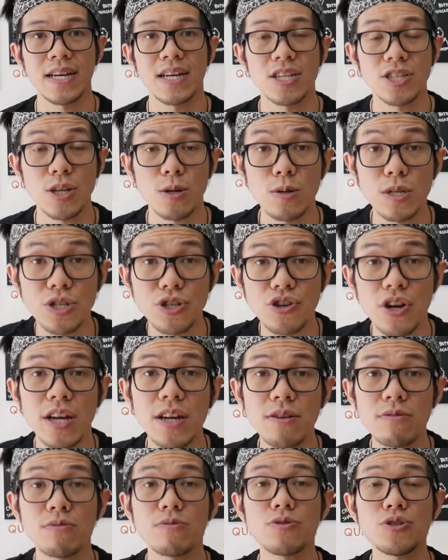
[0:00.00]
So in
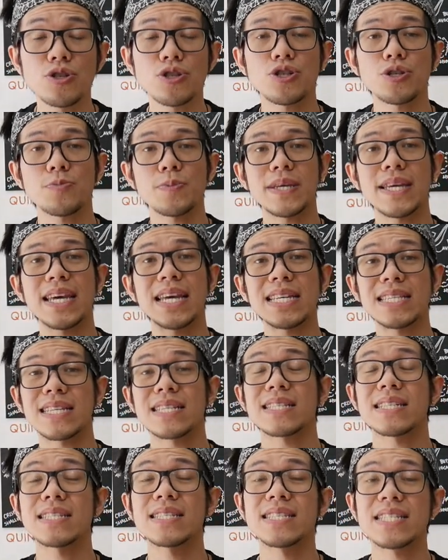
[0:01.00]
general, you should be
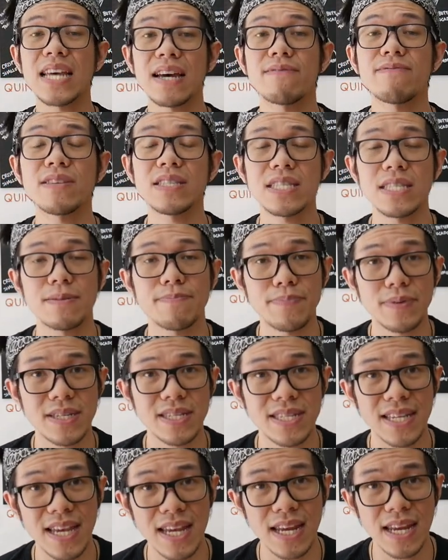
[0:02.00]
hitting the
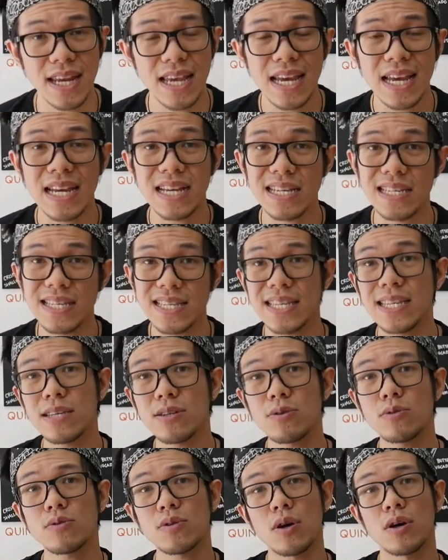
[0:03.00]
70%
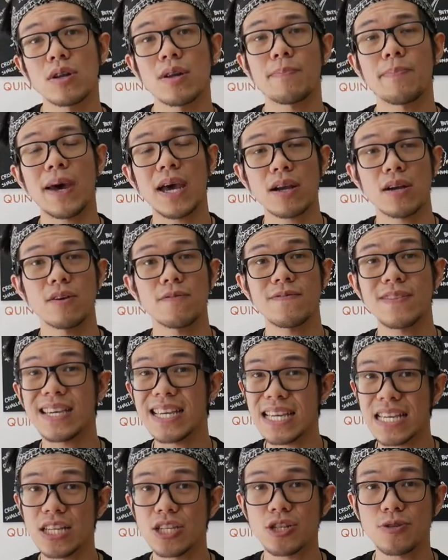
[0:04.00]
yield on the back of
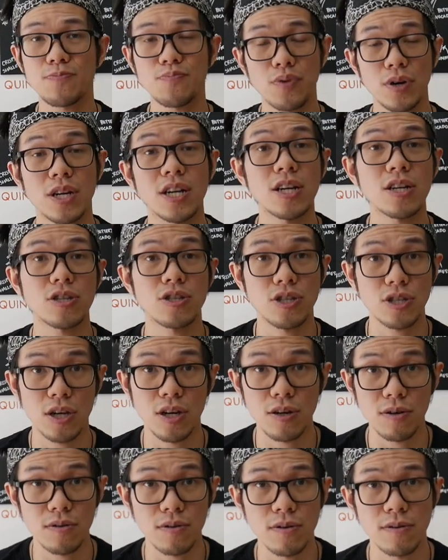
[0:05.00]
each product
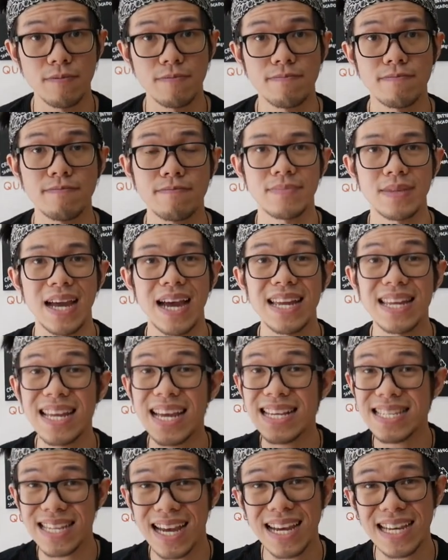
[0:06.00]
sold. And
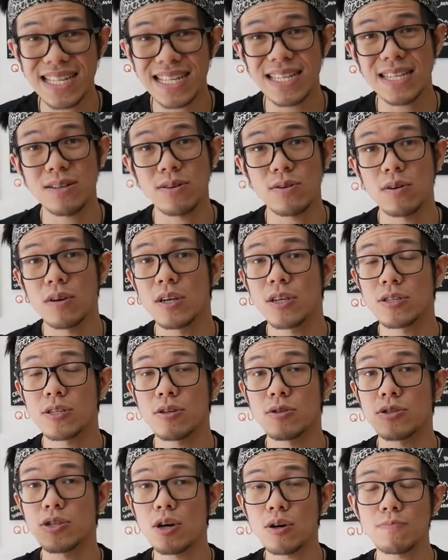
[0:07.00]
that's ideal.
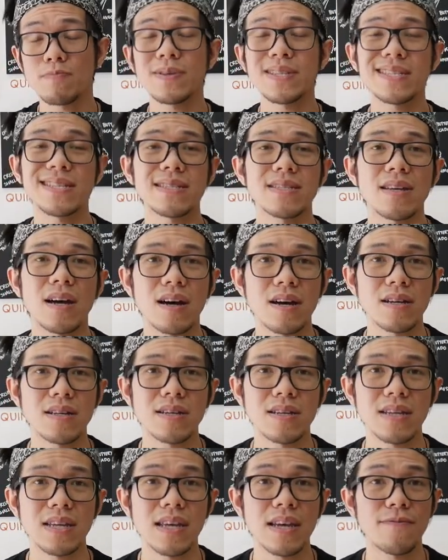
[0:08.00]
So don't be
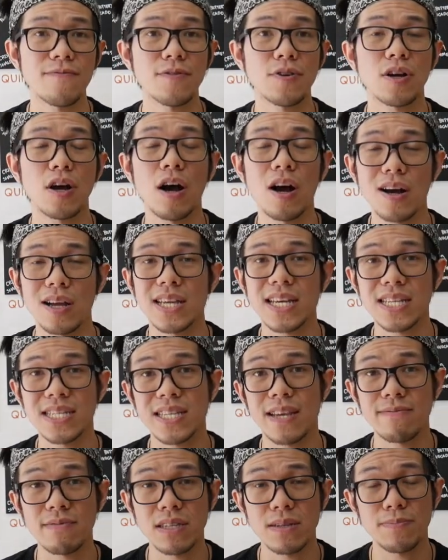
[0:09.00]
disheartened if you can't get
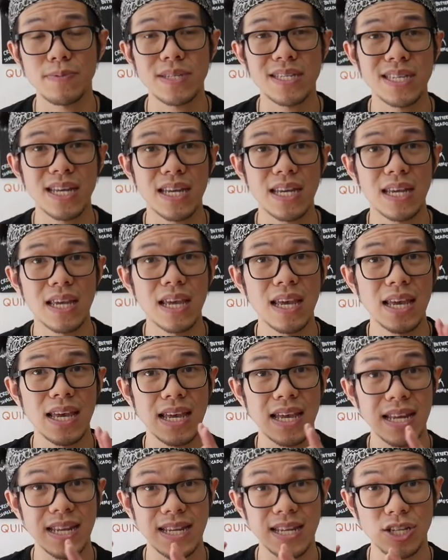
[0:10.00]
70%
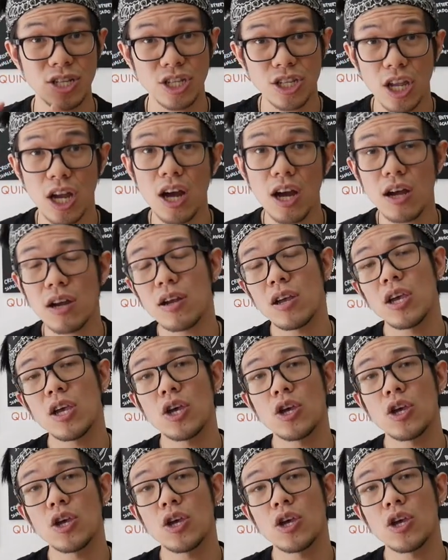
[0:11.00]
at the start.